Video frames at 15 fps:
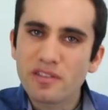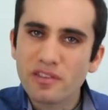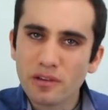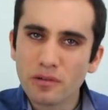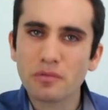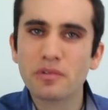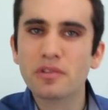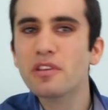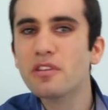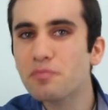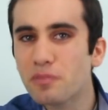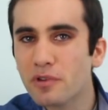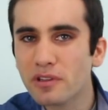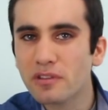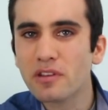So this
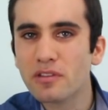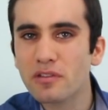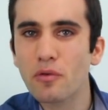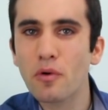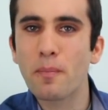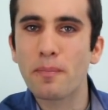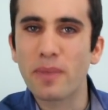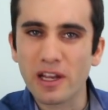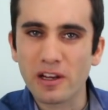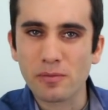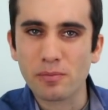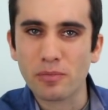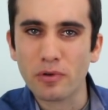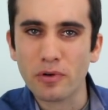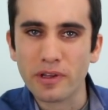brings us to a
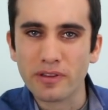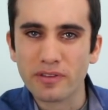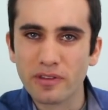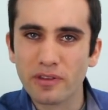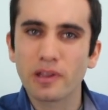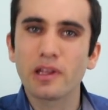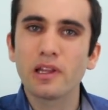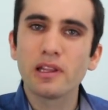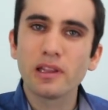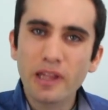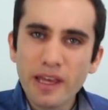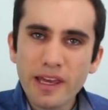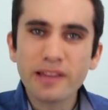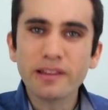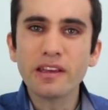bigger point.
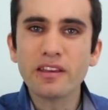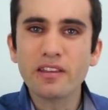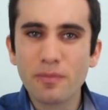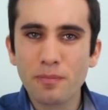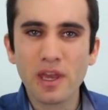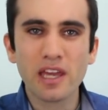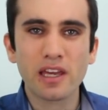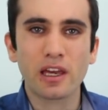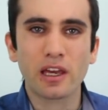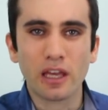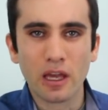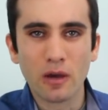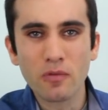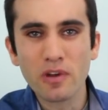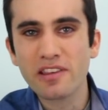Legally
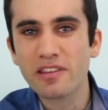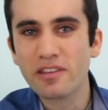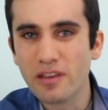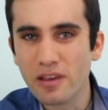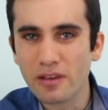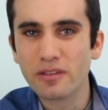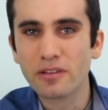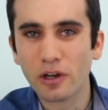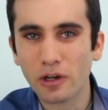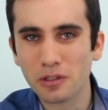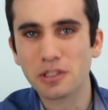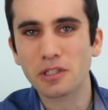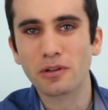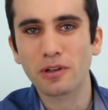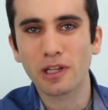speaking, can we seize
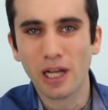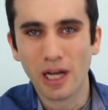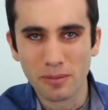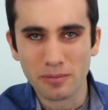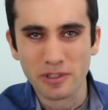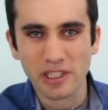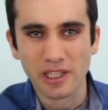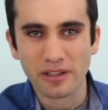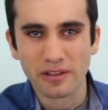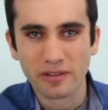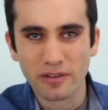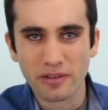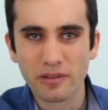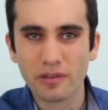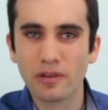cultural
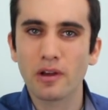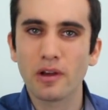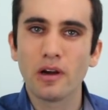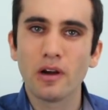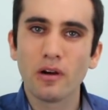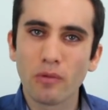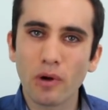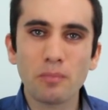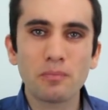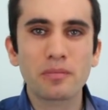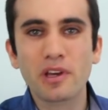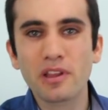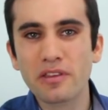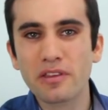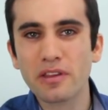objects? Well,
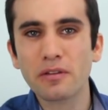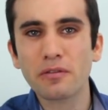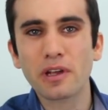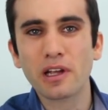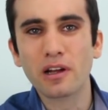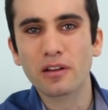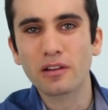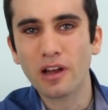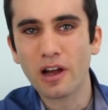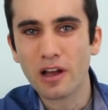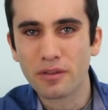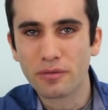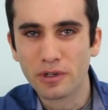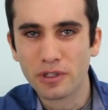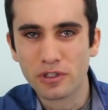considering our
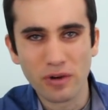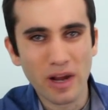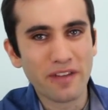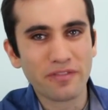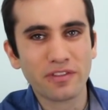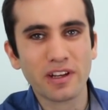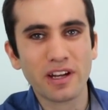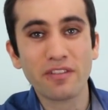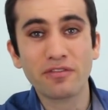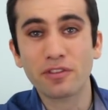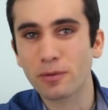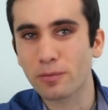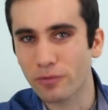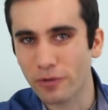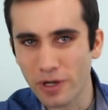laws were drafted
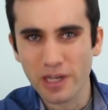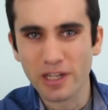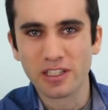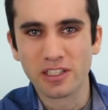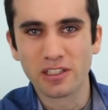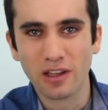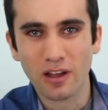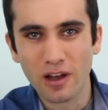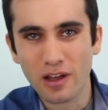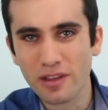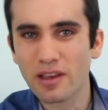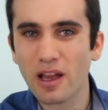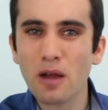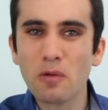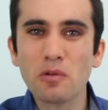after British
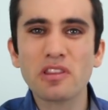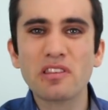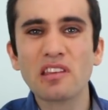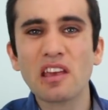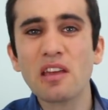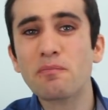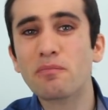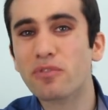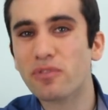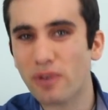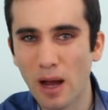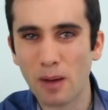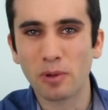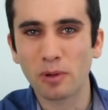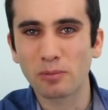laws, I would say
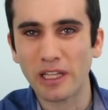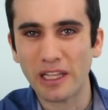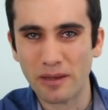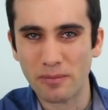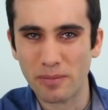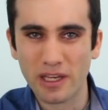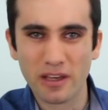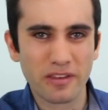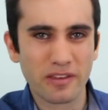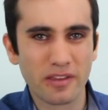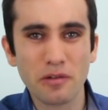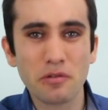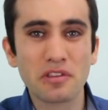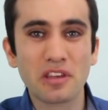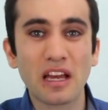probably, because
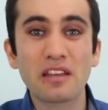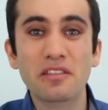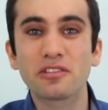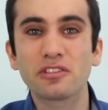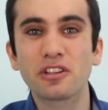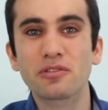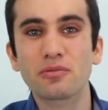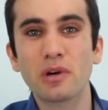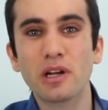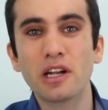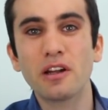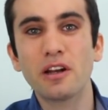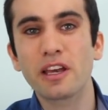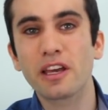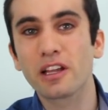those guys just went
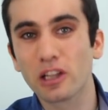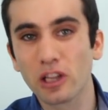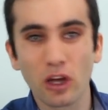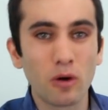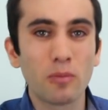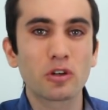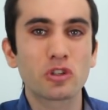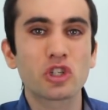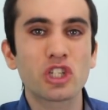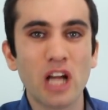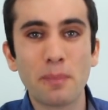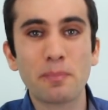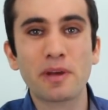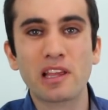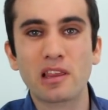on a global
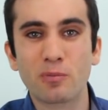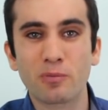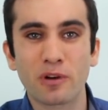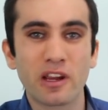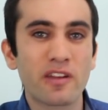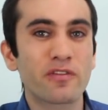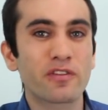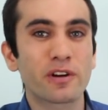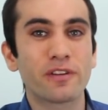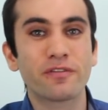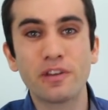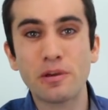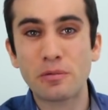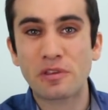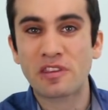shopping spree for a
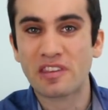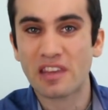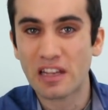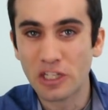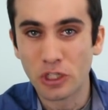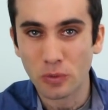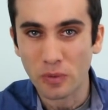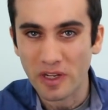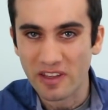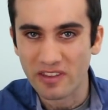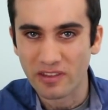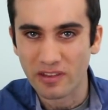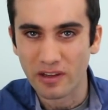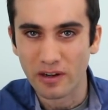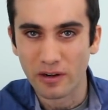few
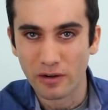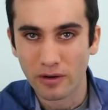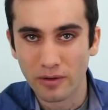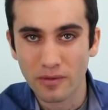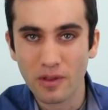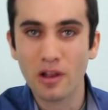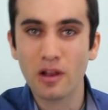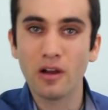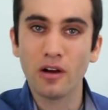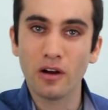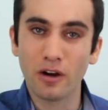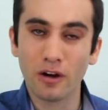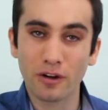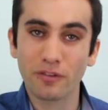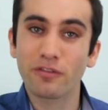centuries there.
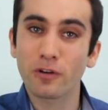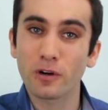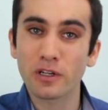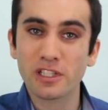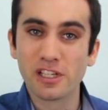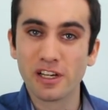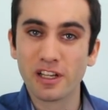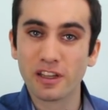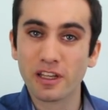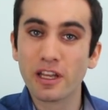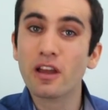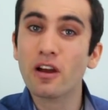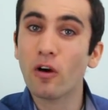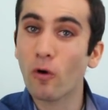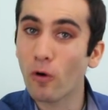
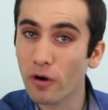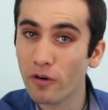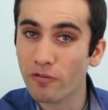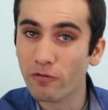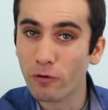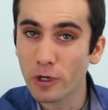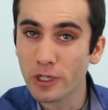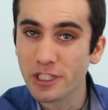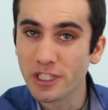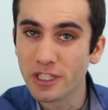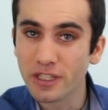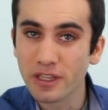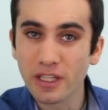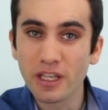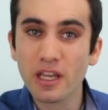Unfortunately, or
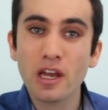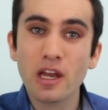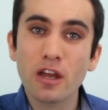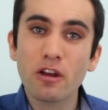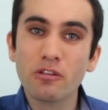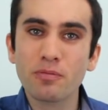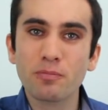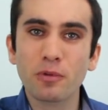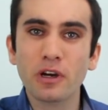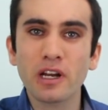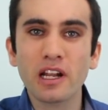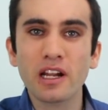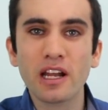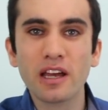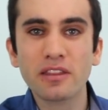fortunately, it's
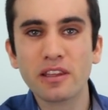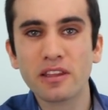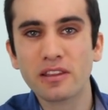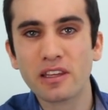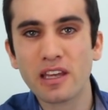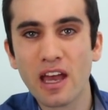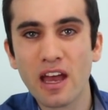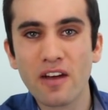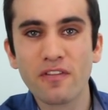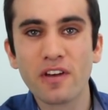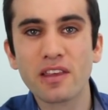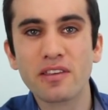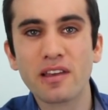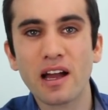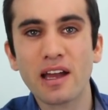pointed out that the F
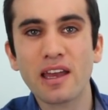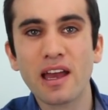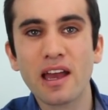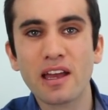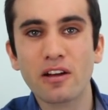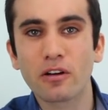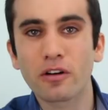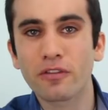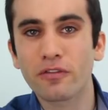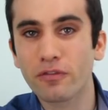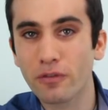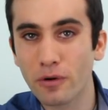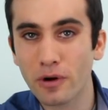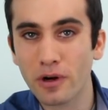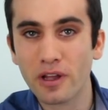S I A, or
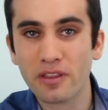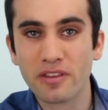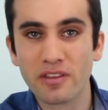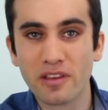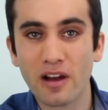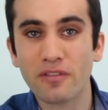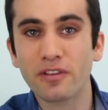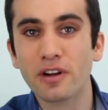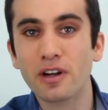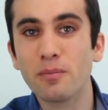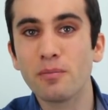Foreign Sovereign